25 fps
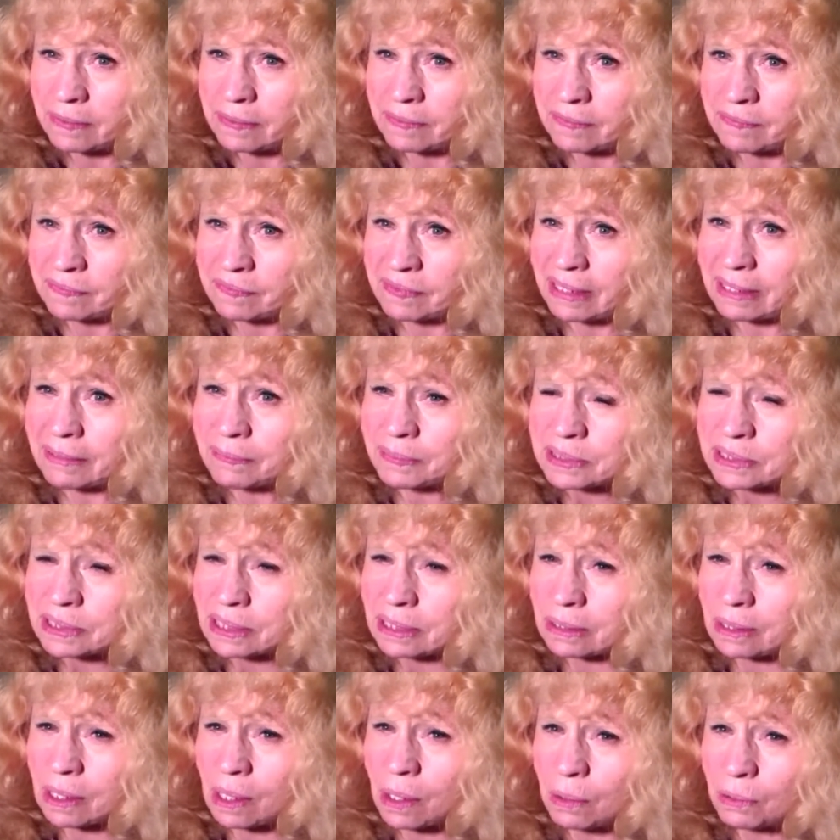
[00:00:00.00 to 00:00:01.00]
there was
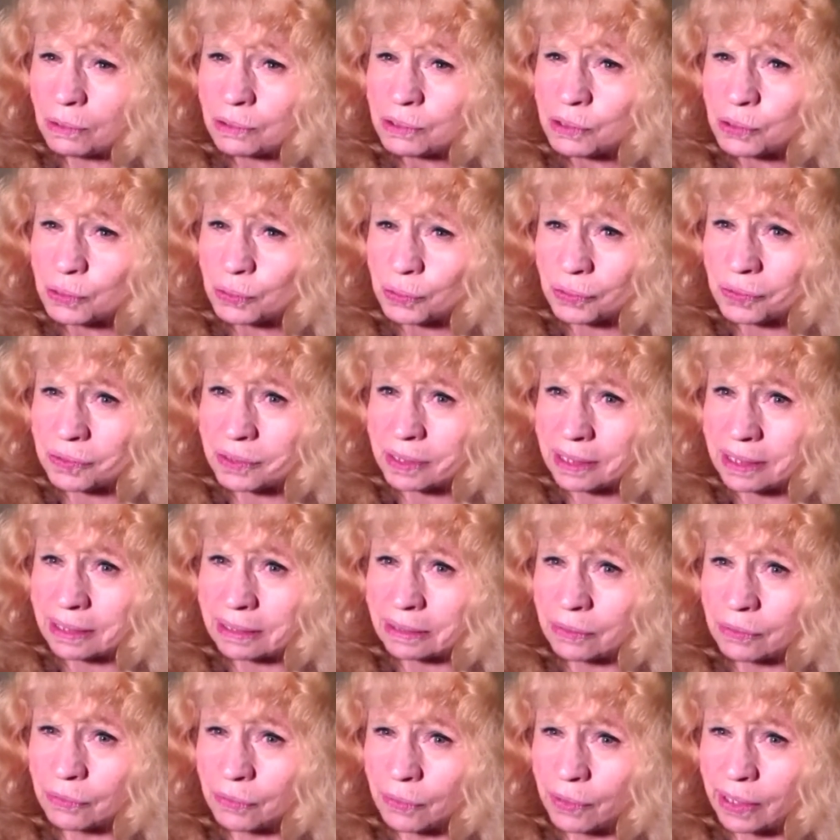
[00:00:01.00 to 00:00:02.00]
a cultural
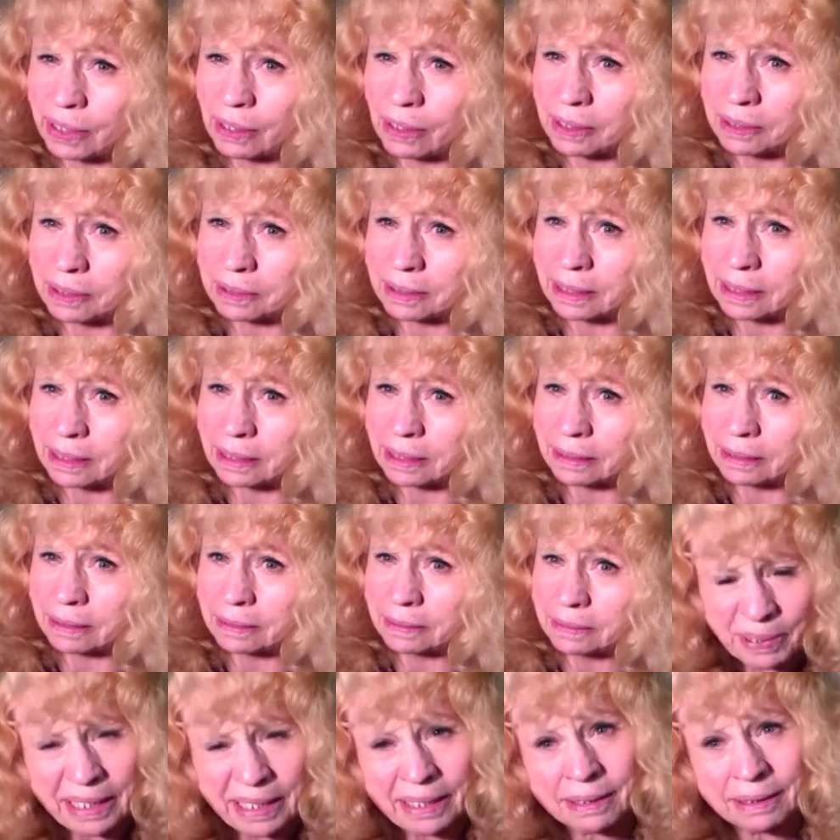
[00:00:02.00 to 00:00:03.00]
thing going on then.
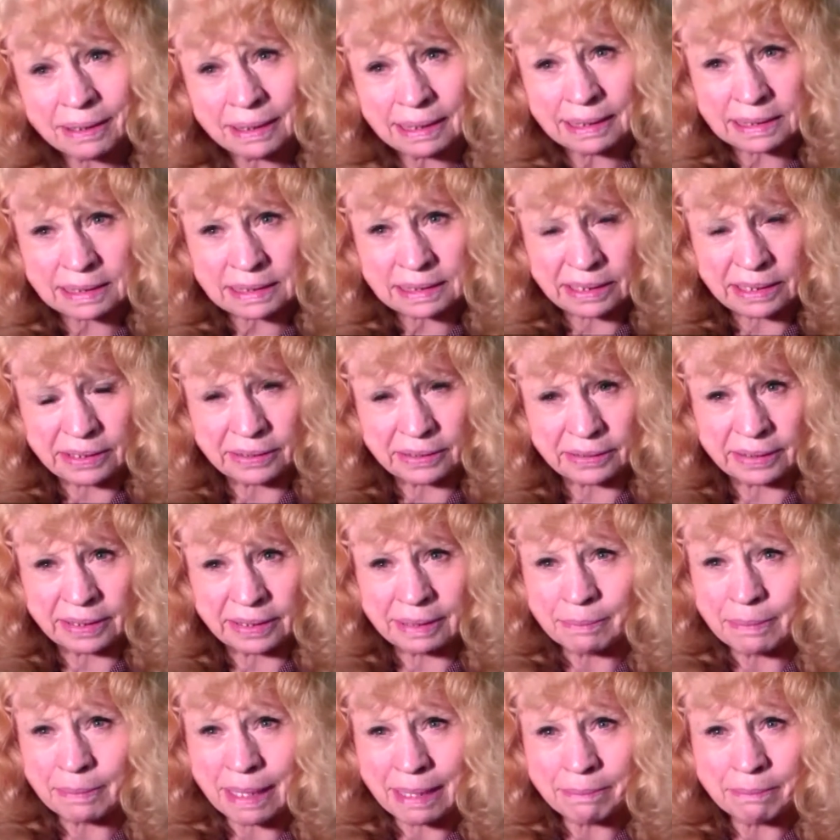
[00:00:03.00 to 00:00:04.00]
Parallels here
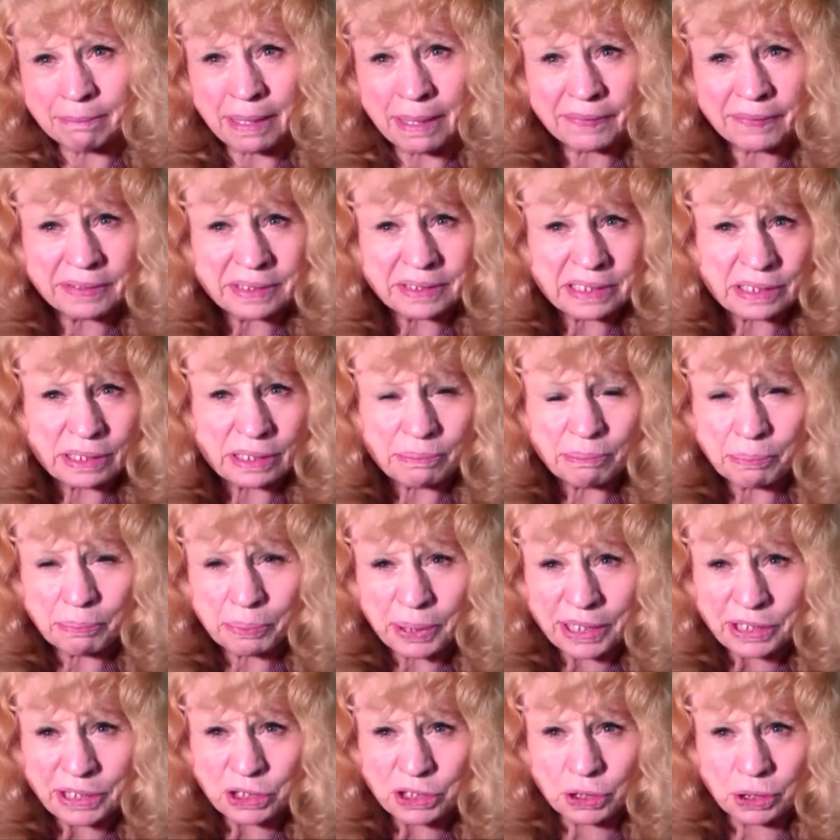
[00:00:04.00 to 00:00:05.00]
in my mother's
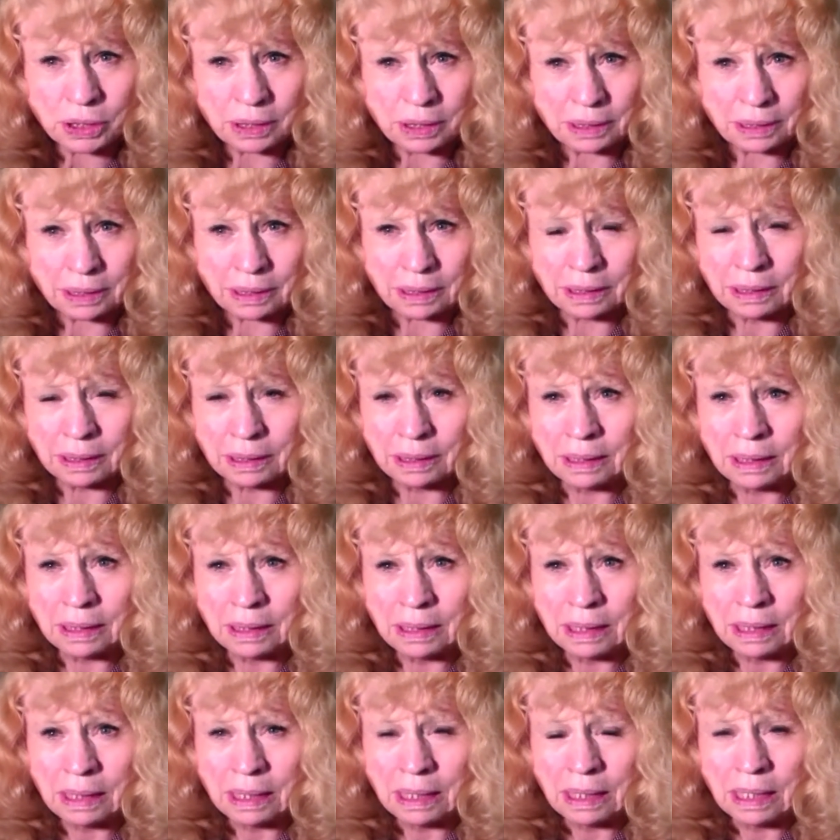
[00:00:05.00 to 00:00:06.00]
depression,
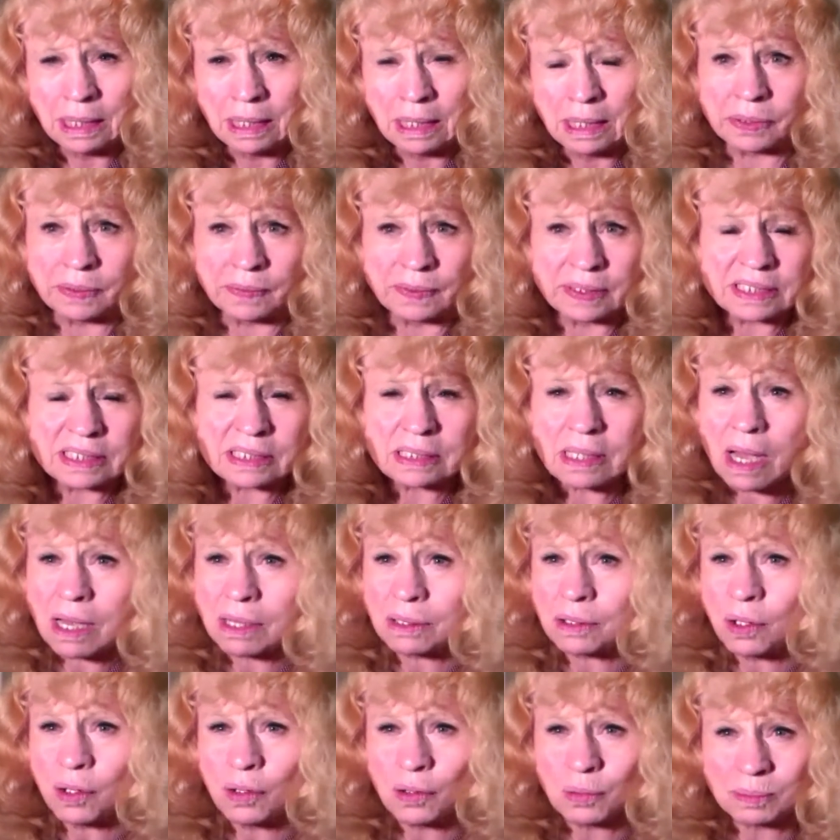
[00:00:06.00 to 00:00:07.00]
in the
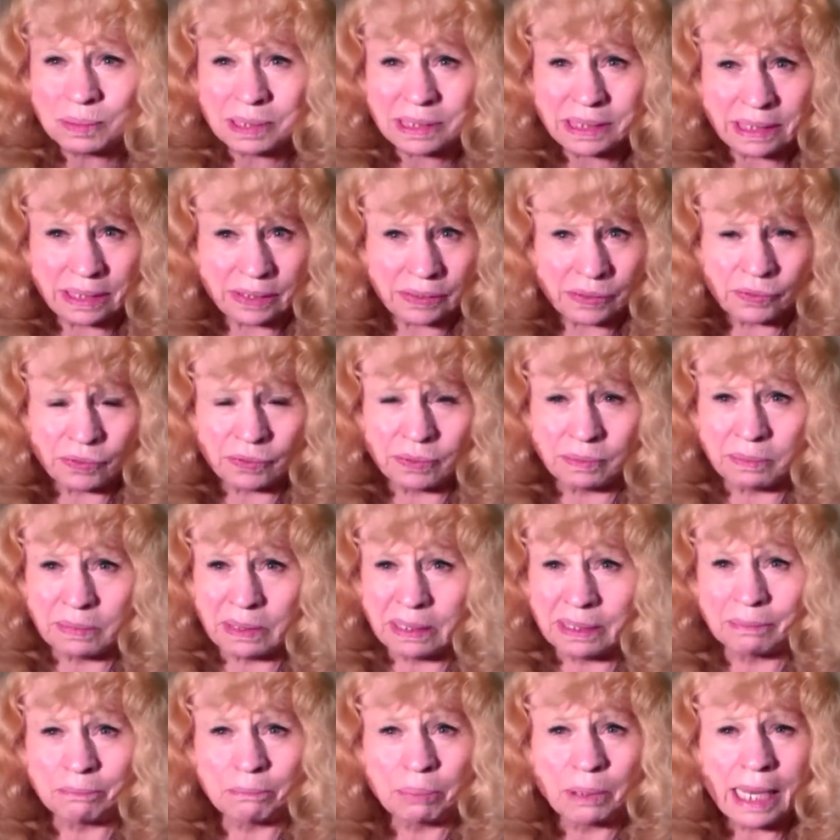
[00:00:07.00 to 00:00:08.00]
Stockholm Syndrome,
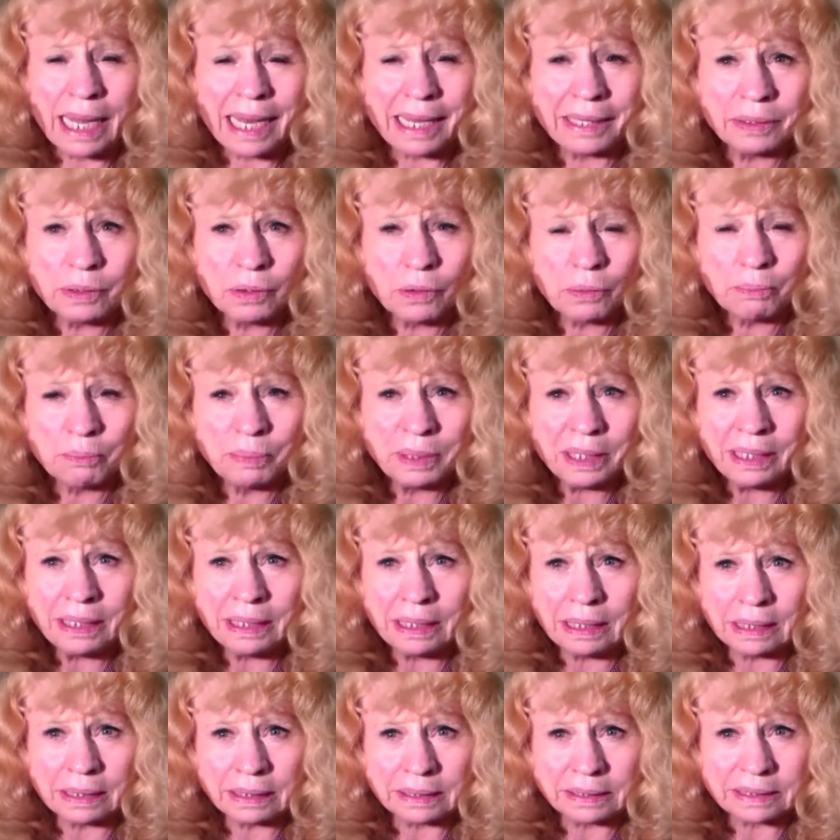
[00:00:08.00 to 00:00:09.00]
in blind
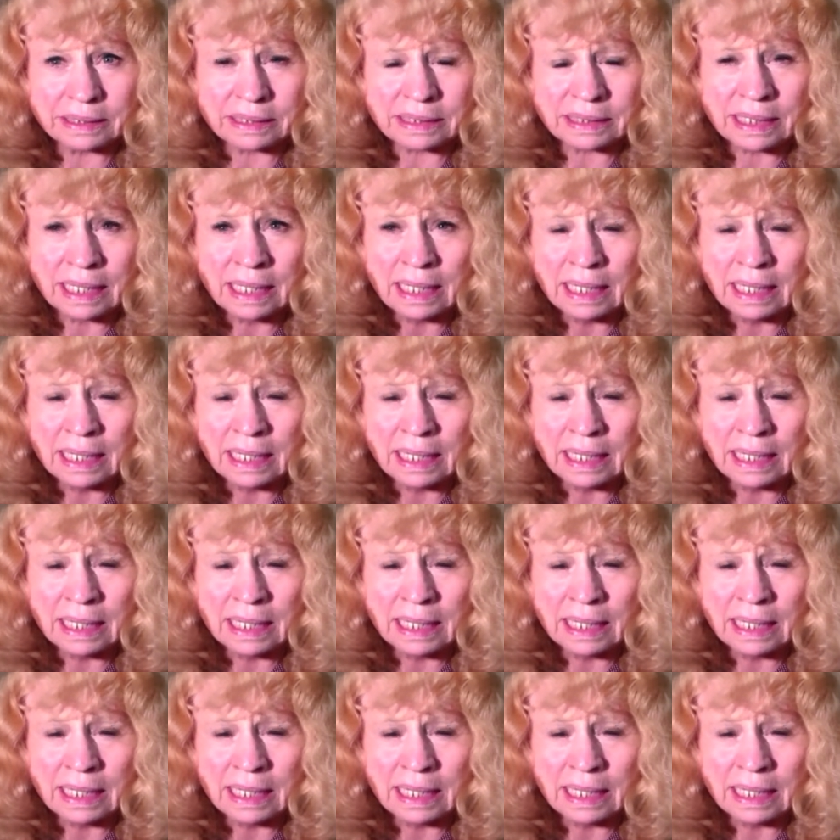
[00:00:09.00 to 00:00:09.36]
obedience,